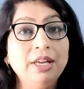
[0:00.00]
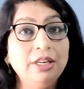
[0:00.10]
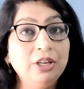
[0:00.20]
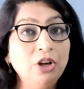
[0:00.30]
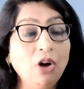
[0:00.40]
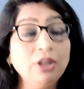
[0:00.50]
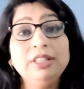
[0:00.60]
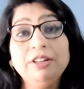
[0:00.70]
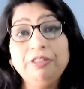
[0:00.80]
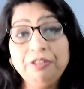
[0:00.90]
not
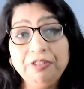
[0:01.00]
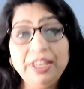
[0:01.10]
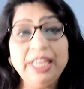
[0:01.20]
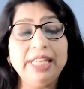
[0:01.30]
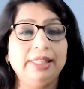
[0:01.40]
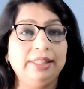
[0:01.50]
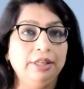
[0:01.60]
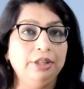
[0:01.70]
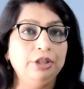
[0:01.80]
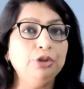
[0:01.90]
the field
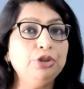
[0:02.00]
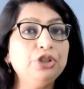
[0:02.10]
you